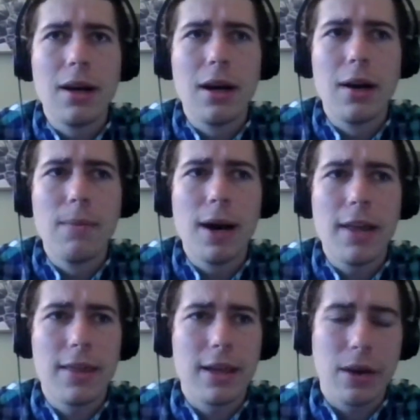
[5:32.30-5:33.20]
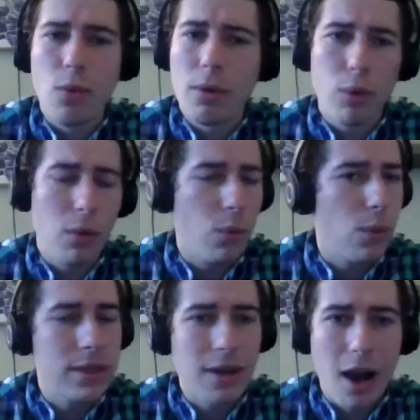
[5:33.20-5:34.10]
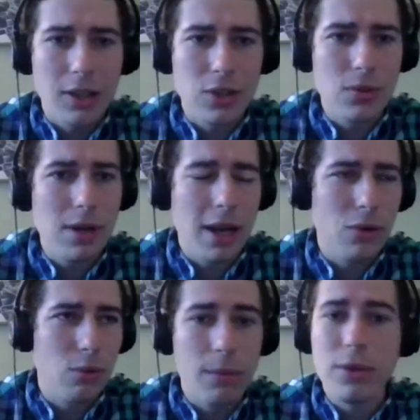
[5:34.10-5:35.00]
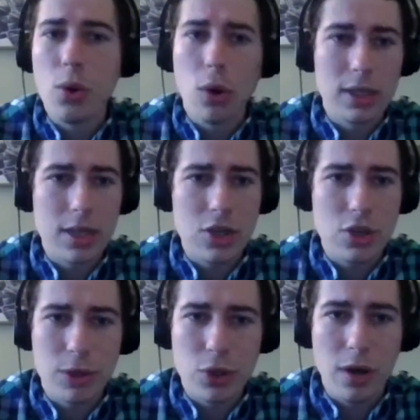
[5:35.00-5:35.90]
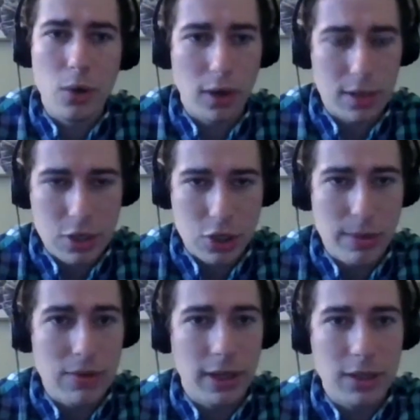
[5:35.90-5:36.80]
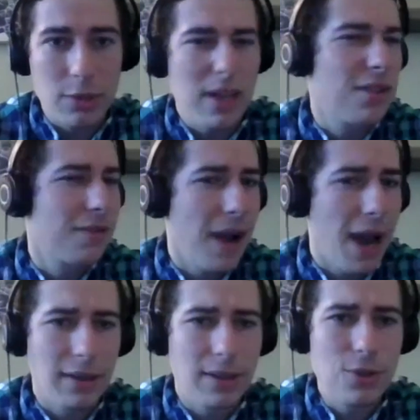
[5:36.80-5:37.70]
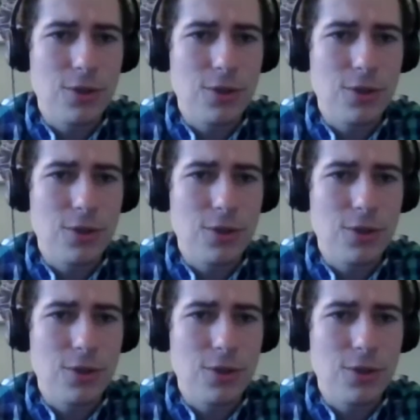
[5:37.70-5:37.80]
Um, I think at one point when we talked, I don't remember the organization, but you had an organization about like domestic violence.